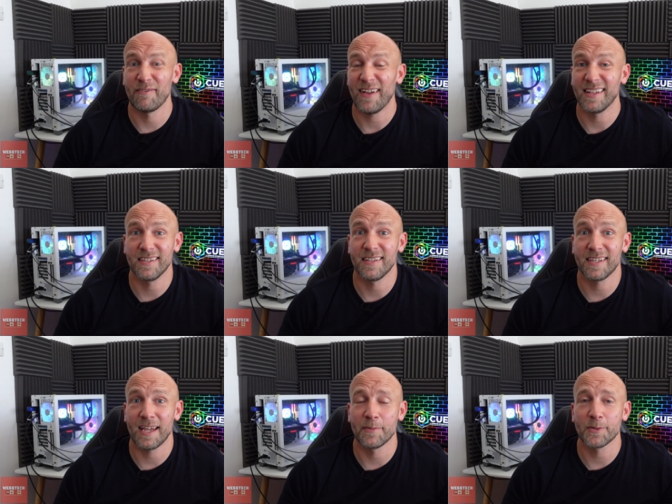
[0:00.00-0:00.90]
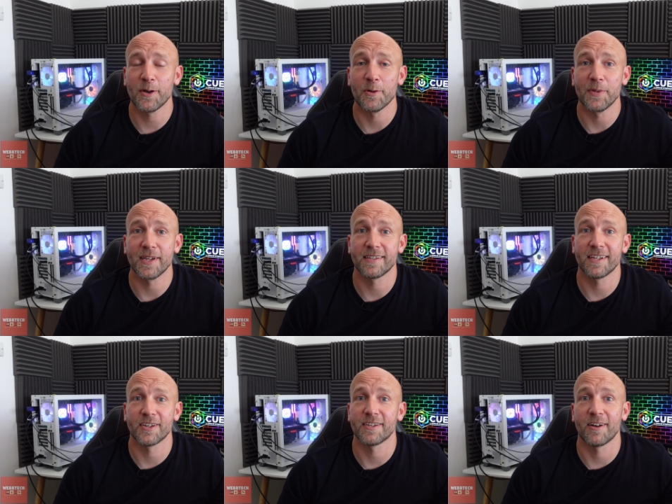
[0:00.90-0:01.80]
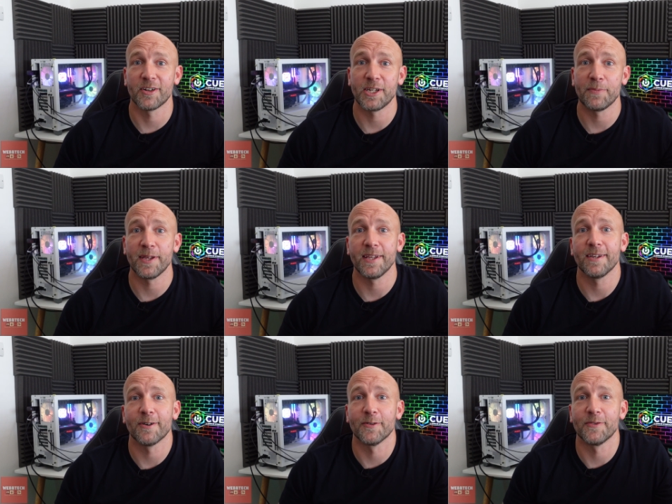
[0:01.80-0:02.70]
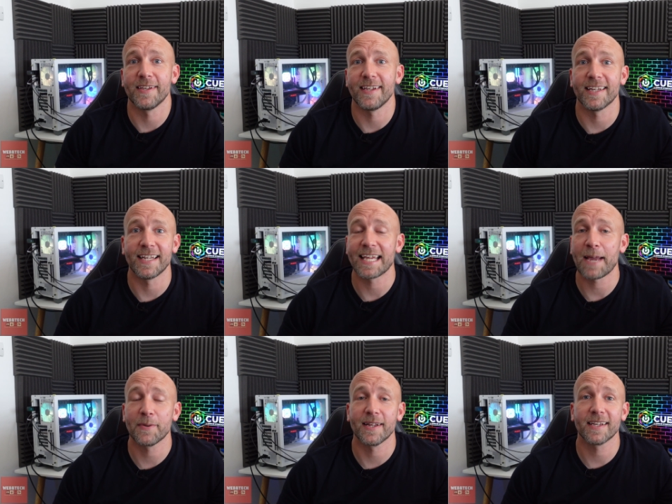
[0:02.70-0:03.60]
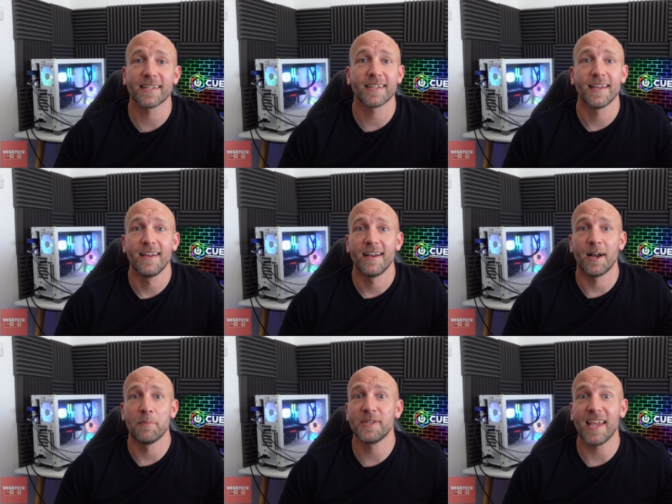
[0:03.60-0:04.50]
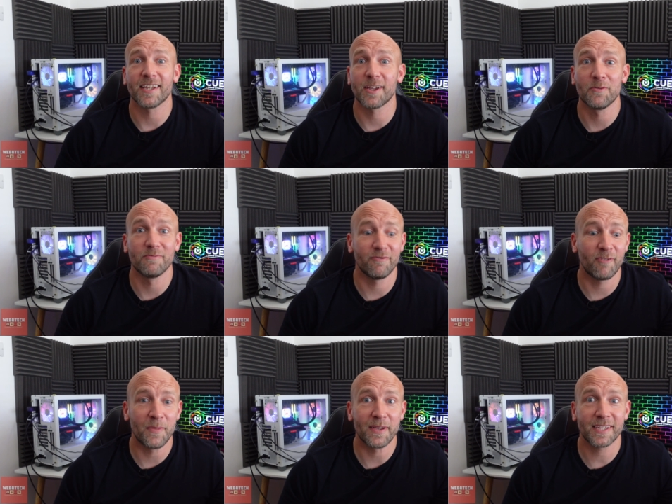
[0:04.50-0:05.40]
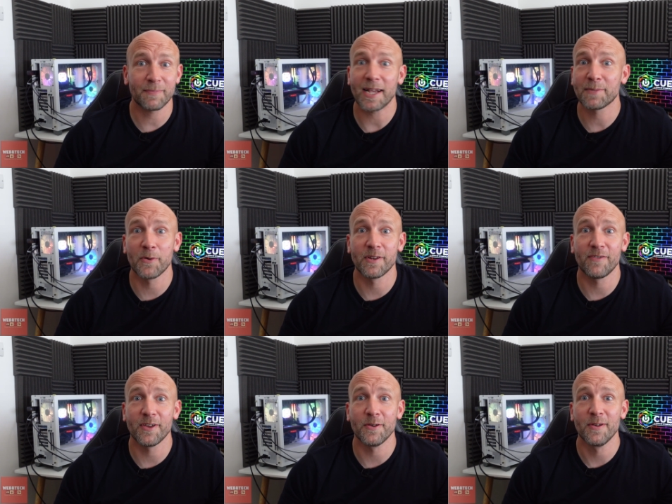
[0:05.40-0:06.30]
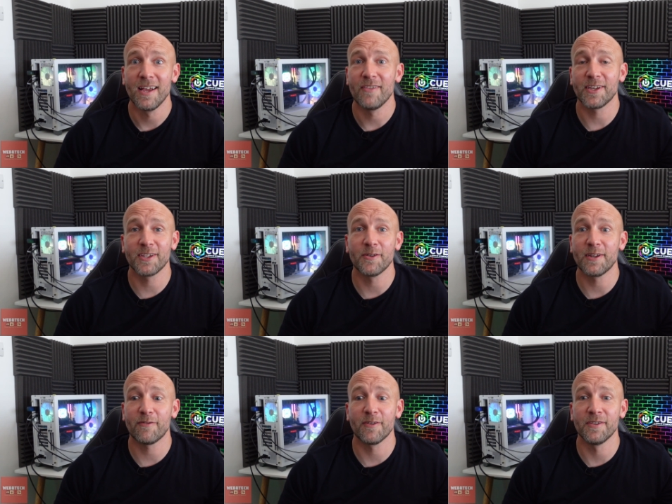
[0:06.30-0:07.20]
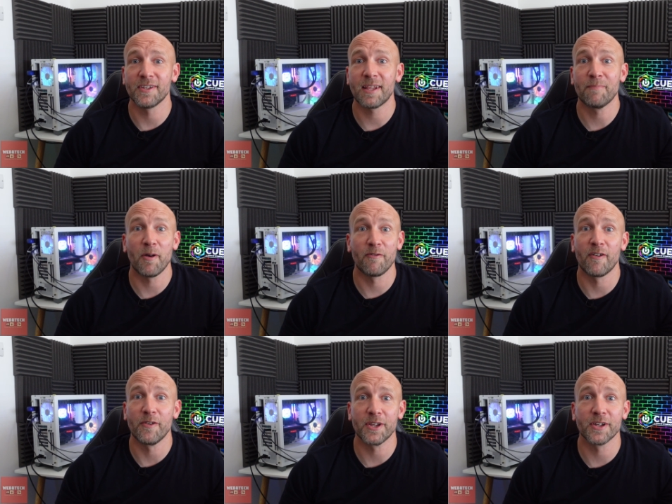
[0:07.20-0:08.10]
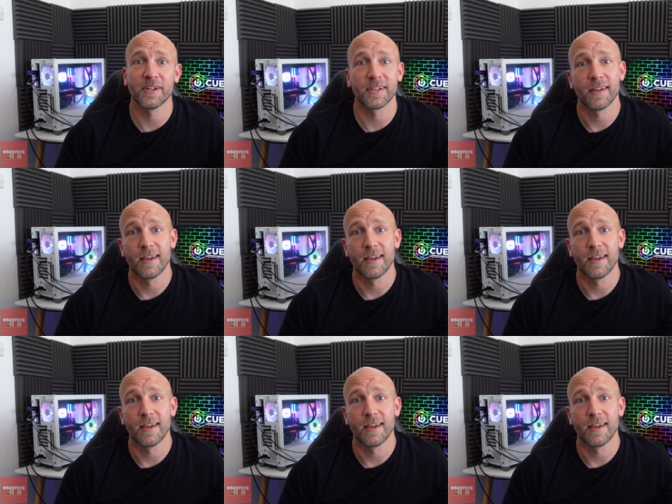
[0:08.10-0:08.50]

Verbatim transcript: the fans are the same as well because they're just RGB on the Elite Capellix. Um, yeah, so from a specs point of view, there's no difference. They're both very good.